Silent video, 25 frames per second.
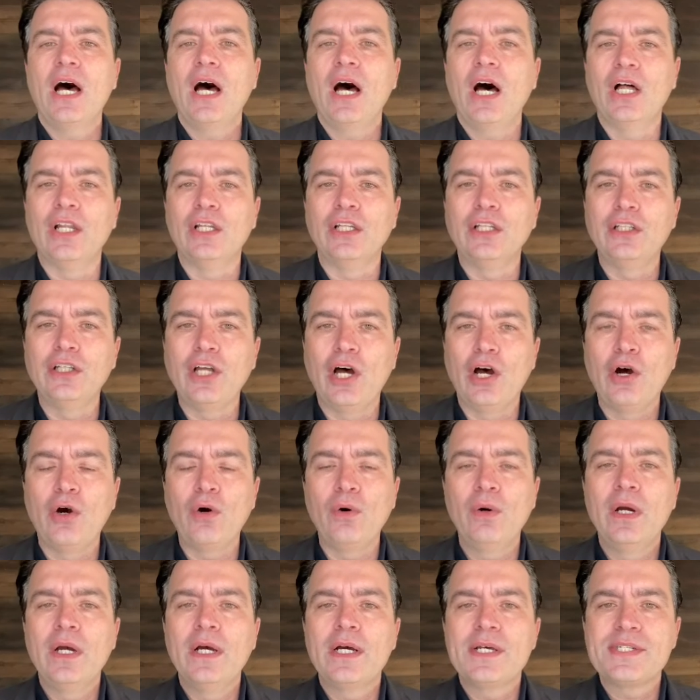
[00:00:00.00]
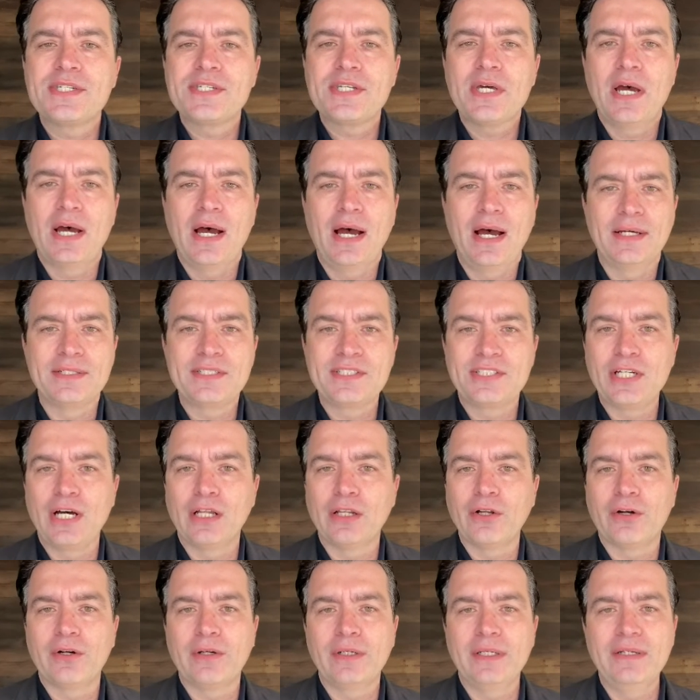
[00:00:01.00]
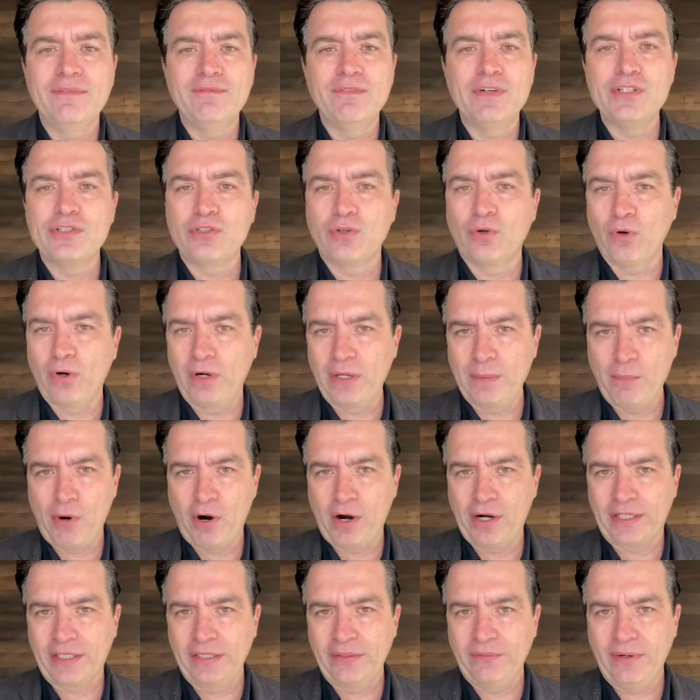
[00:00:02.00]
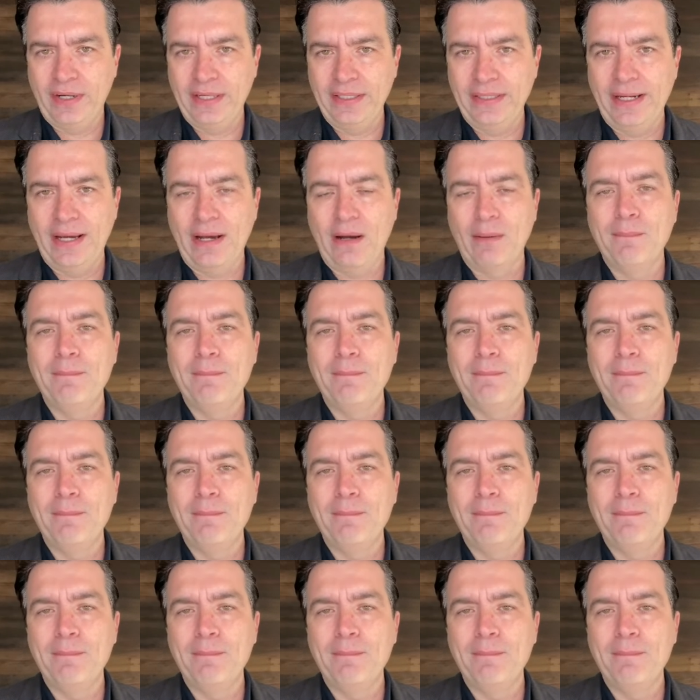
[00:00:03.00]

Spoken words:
a low seller inventory market right now,